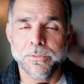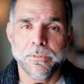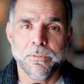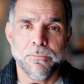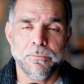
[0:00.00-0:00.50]
us
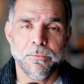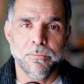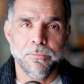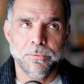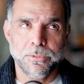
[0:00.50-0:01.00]
in
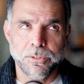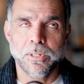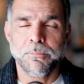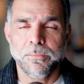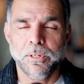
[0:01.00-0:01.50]
C
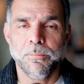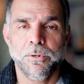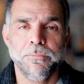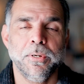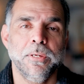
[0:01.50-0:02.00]
Sharp
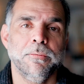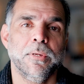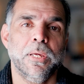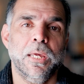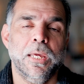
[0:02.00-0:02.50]
3.5,
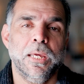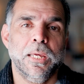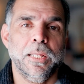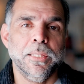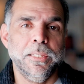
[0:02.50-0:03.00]

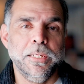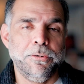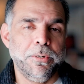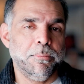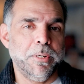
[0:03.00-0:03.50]
the
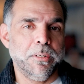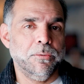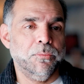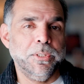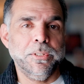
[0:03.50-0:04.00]
iterator
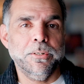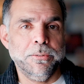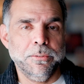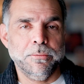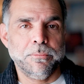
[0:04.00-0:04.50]
pattern with the
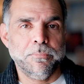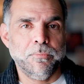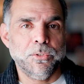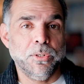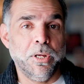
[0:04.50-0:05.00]
return.
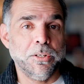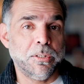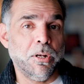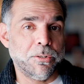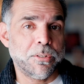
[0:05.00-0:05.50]
So now
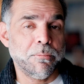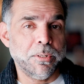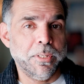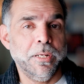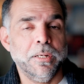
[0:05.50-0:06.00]
it's a lot
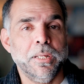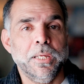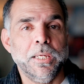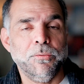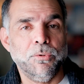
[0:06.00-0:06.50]
simpler than
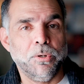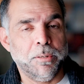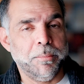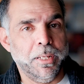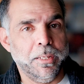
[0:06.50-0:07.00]
if you look
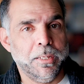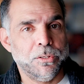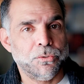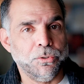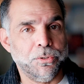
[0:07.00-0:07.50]
at my,
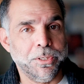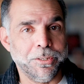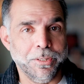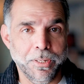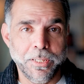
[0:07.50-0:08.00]
so you think
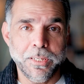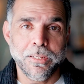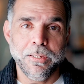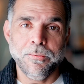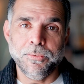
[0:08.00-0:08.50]
you can
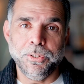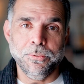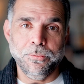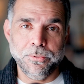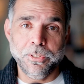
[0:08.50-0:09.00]
LINQ
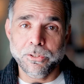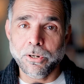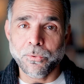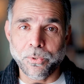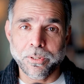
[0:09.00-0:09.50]
video. There's a
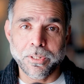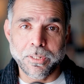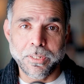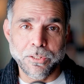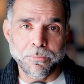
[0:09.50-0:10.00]
lot of work
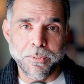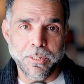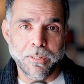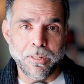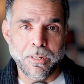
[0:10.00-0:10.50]
that needs to be
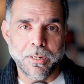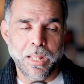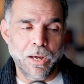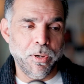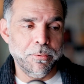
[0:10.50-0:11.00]
done.
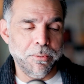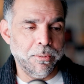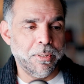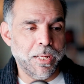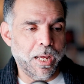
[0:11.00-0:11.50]

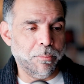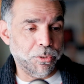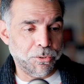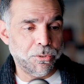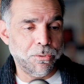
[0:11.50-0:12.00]
However, I'm
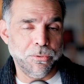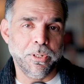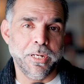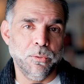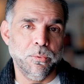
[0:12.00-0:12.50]
going to show you
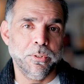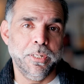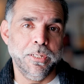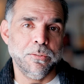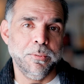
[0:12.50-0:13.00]
the kind of work
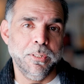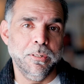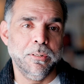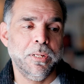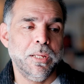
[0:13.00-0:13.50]
that needs to be
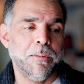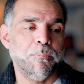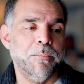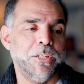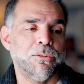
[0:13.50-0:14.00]
done
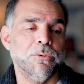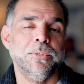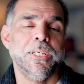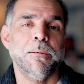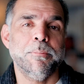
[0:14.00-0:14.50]
by sort of
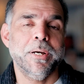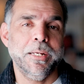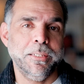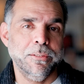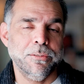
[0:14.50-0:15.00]

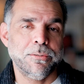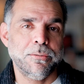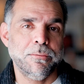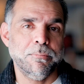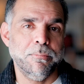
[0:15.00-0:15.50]
decompiling
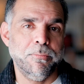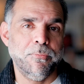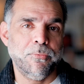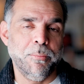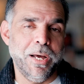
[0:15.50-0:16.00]
this
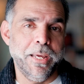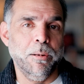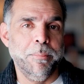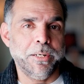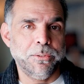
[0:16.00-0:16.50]
from
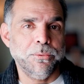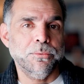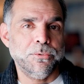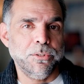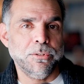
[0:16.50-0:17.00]
IL back to
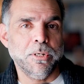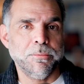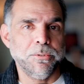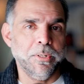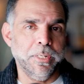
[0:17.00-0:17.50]
C
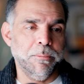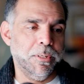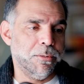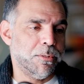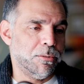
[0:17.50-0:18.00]
sharp so you'll get a
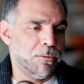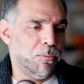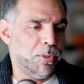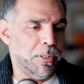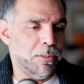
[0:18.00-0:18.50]
better sense of what that